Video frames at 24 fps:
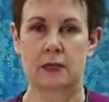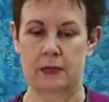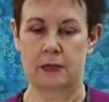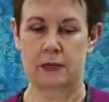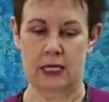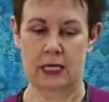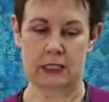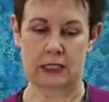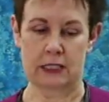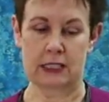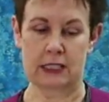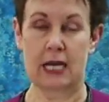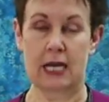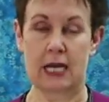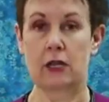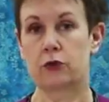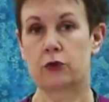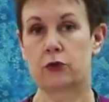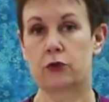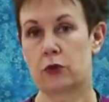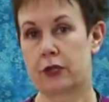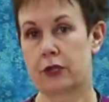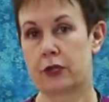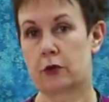because it's cutting
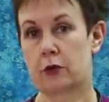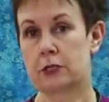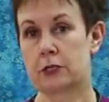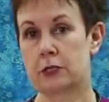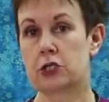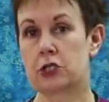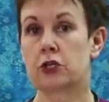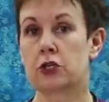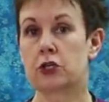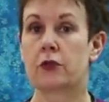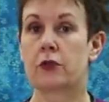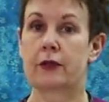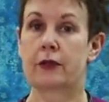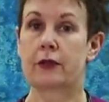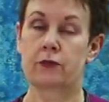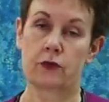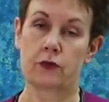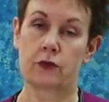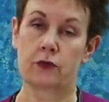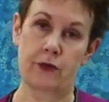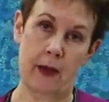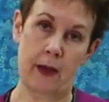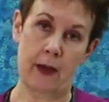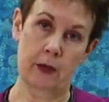through a thicker material than for
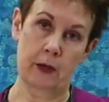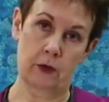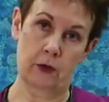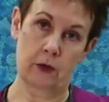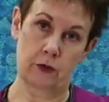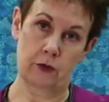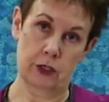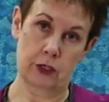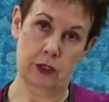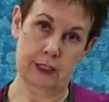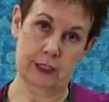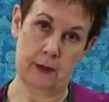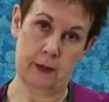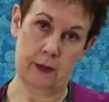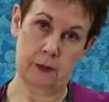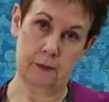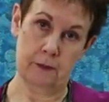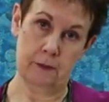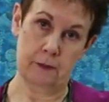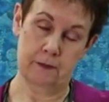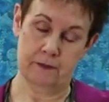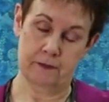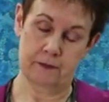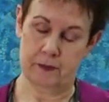fabric, for example.
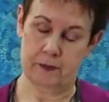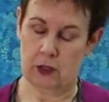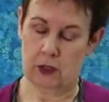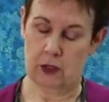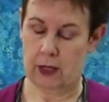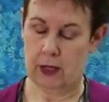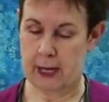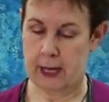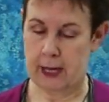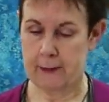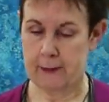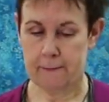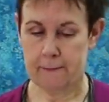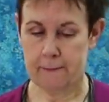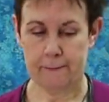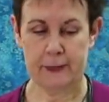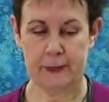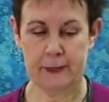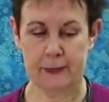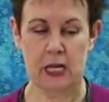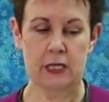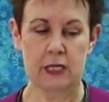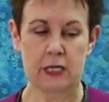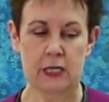Okay,
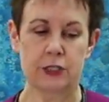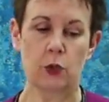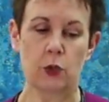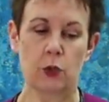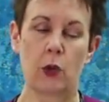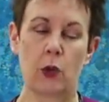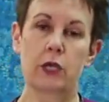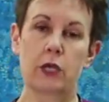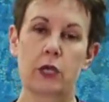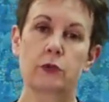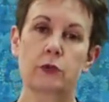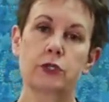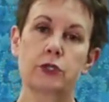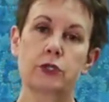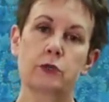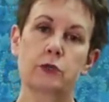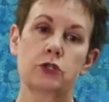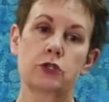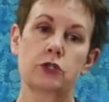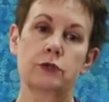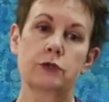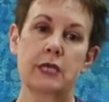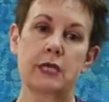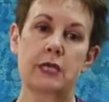so what you would do
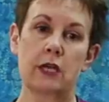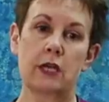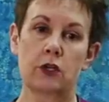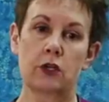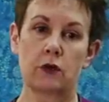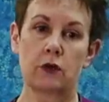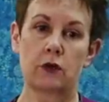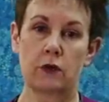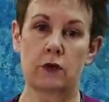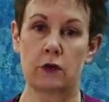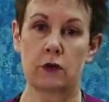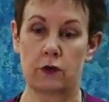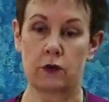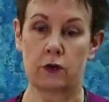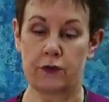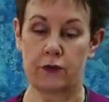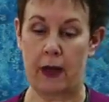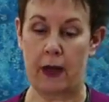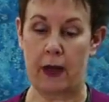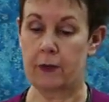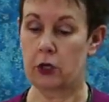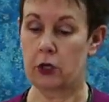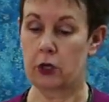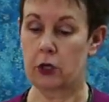is you take your, your
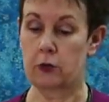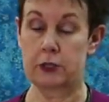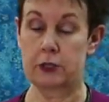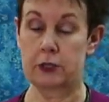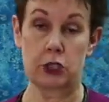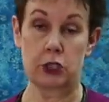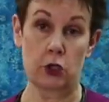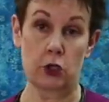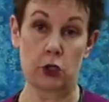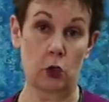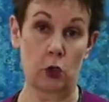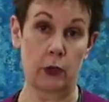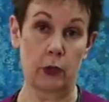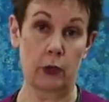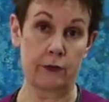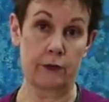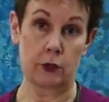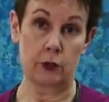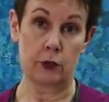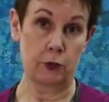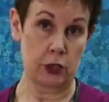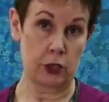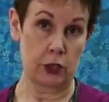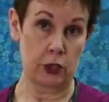fabric, your material, whatever
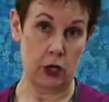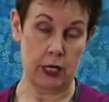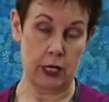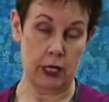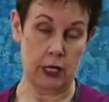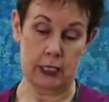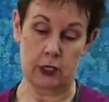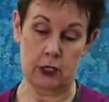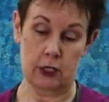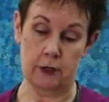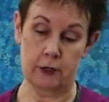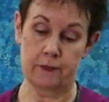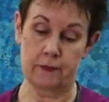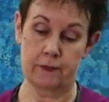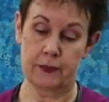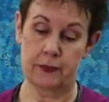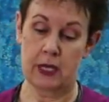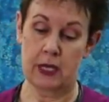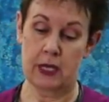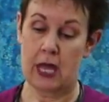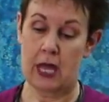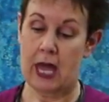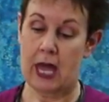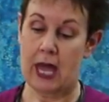you're putting on here,
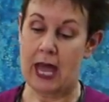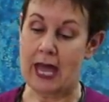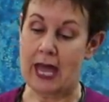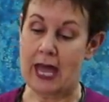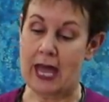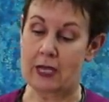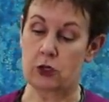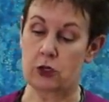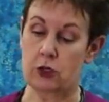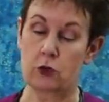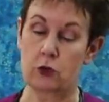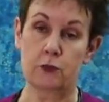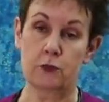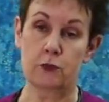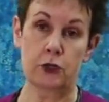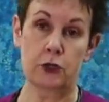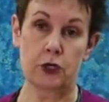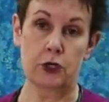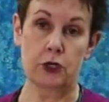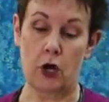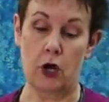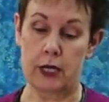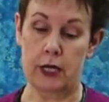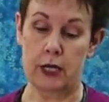and you put
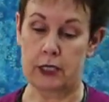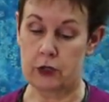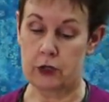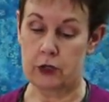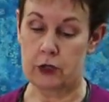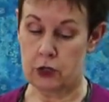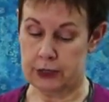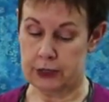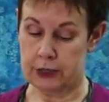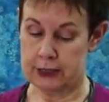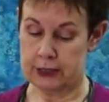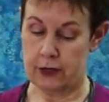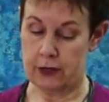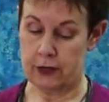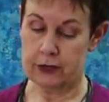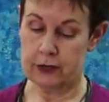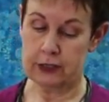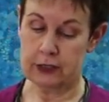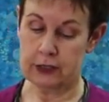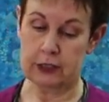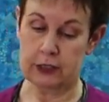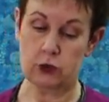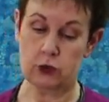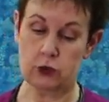it on here, and you can see this
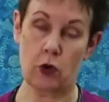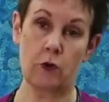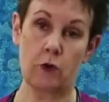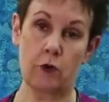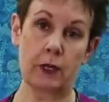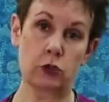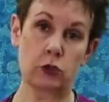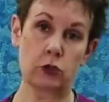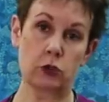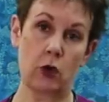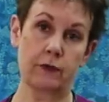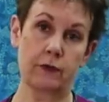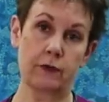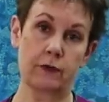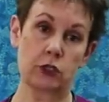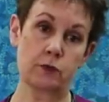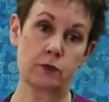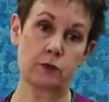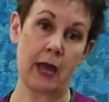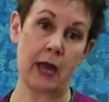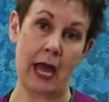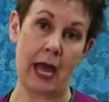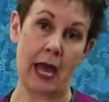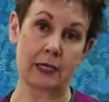is a 12 by 12 inch
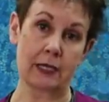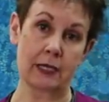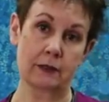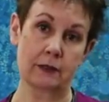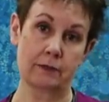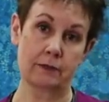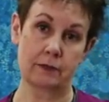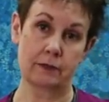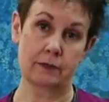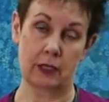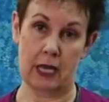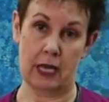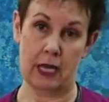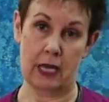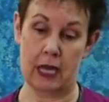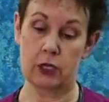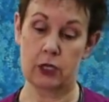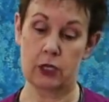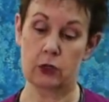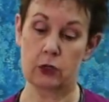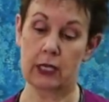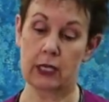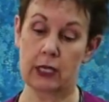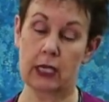mat. Okay,
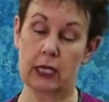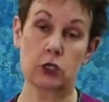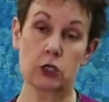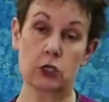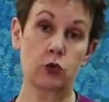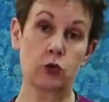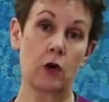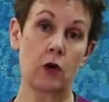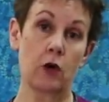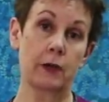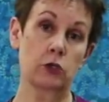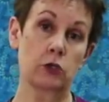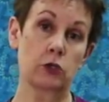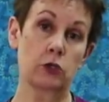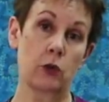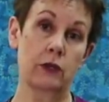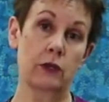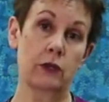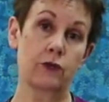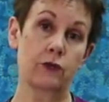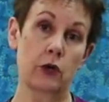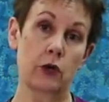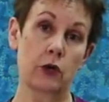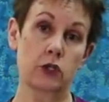you can get a 12 by
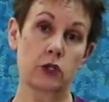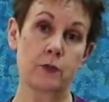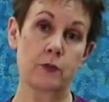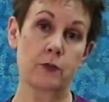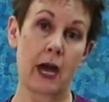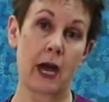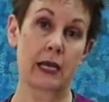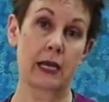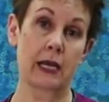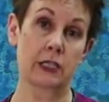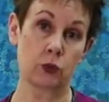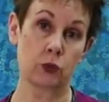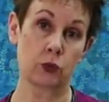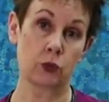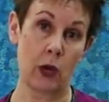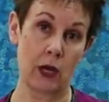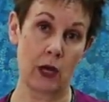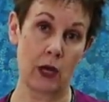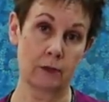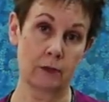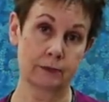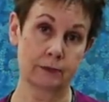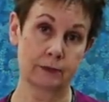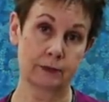24 inch mat as
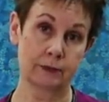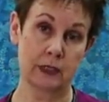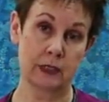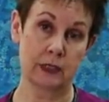well